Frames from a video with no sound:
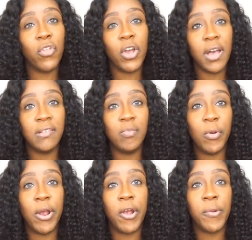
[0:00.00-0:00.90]

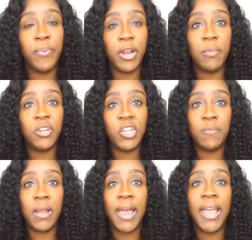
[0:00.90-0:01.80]
customer are pretty much
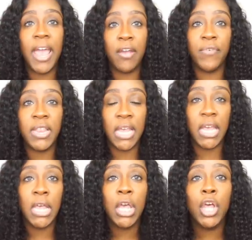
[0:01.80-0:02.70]
supplying
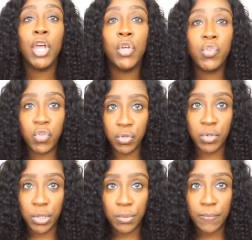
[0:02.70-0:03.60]
everything to
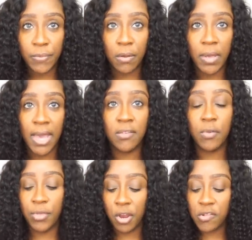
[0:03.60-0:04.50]
you, okay?
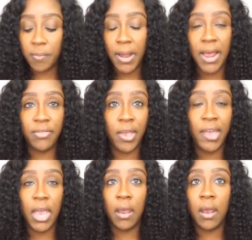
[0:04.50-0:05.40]
So they're supplying their
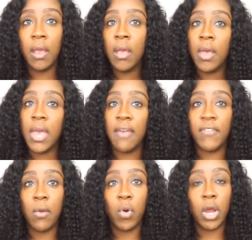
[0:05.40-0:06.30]
hair. If
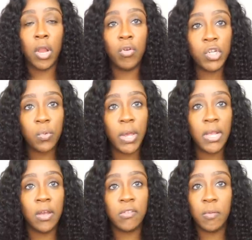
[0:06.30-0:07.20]
they want a closure
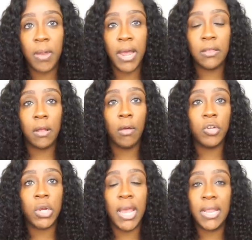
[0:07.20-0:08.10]
wig, they're supplying the
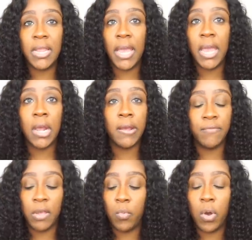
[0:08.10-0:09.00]
closure and the hair.
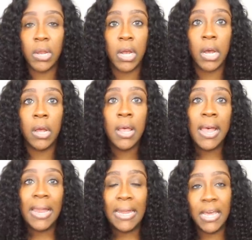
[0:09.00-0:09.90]
If they want a
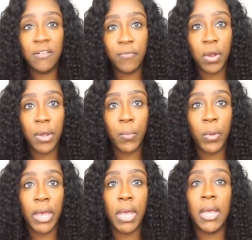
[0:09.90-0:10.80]
lace front
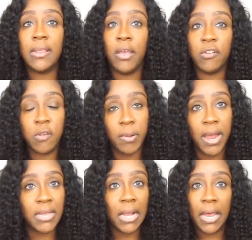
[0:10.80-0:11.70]
wig, they're
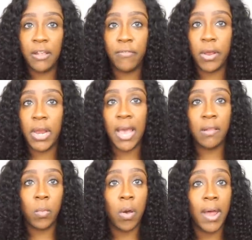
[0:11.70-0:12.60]
supplying the lace front
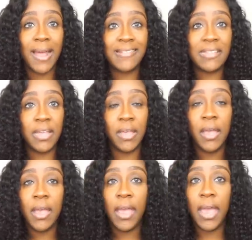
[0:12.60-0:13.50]
as well as
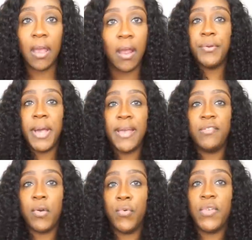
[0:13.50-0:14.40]
the hair. Guys,
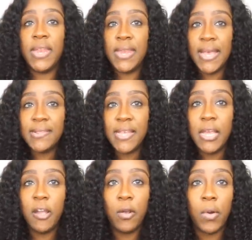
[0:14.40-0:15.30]
so the next
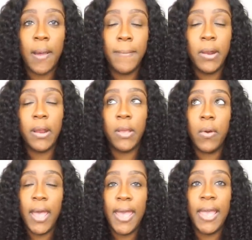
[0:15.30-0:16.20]
thing I'm gonna go
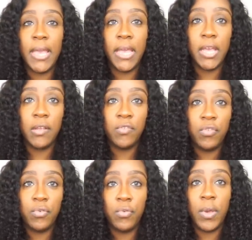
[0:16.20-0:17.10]
ahead and get
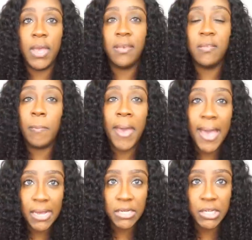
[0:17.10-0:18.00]
into is
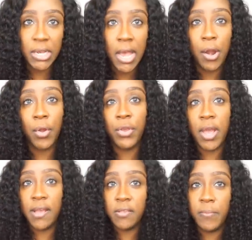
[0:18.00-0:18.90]
packaging. I know you
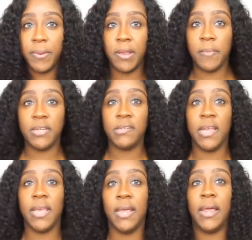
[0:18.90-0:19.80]
guys are pretty much
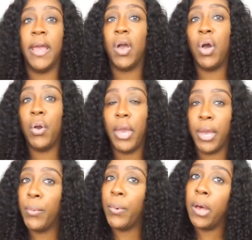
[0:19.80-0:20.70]
thinking like, oh, okay,
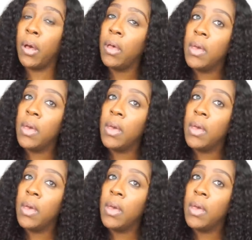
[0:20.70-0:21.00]
well,